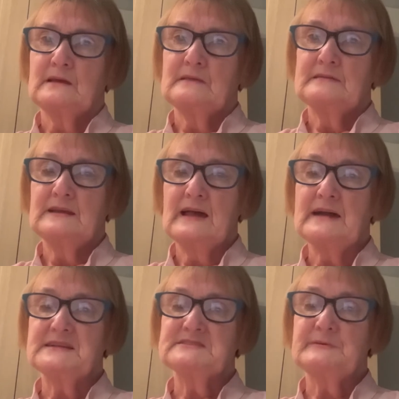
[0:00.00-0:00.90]
They
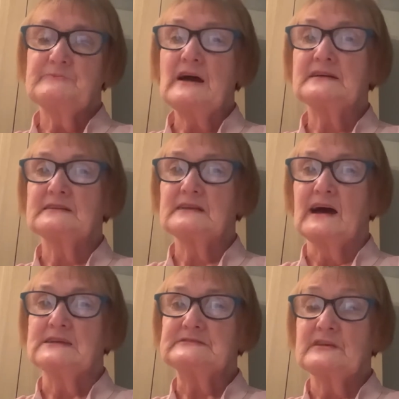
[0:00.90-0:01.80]
liked to be
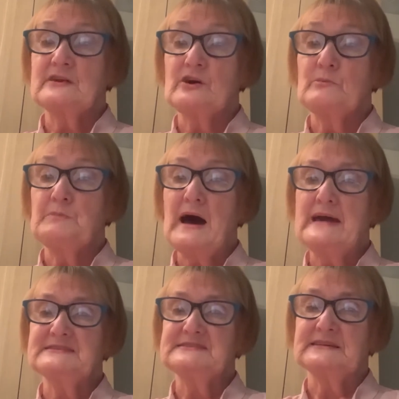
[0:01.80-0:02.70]
recognised for their own
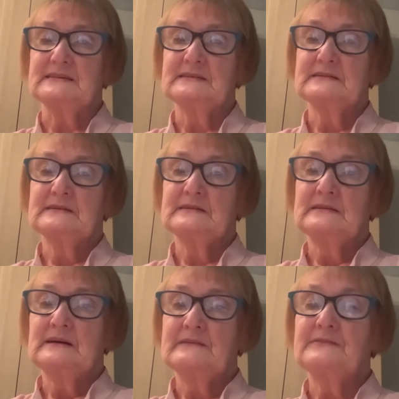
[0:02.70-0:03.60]
piety,
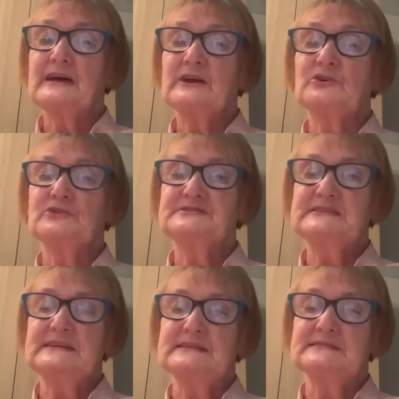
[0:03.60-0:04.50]
for their good
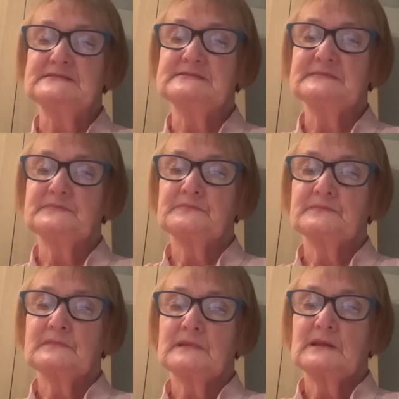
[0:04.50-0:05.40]
deeds.
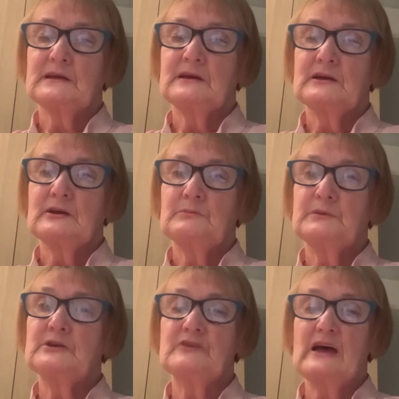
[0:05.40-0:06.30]
But
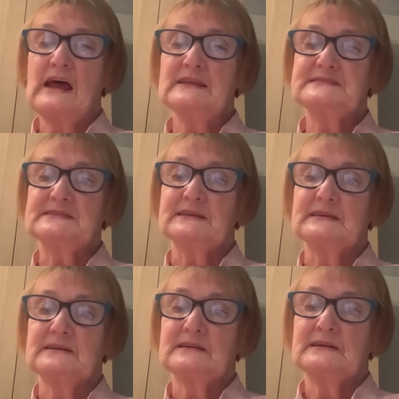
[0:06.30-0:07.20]
in reality,
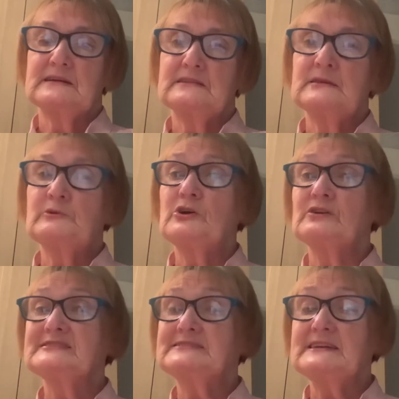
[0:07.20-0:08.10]
they were
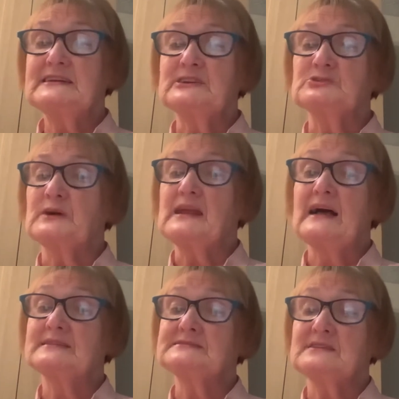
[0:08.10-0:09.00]
only seeking to
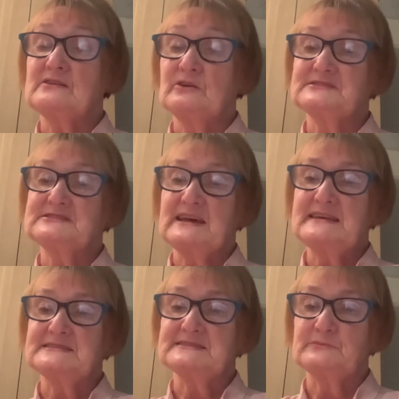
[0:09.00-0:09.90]
enhance their own
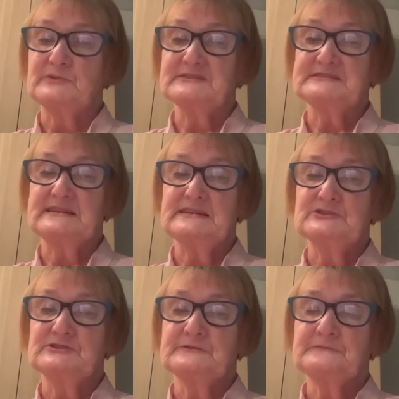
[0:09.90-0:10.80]
status and prestige.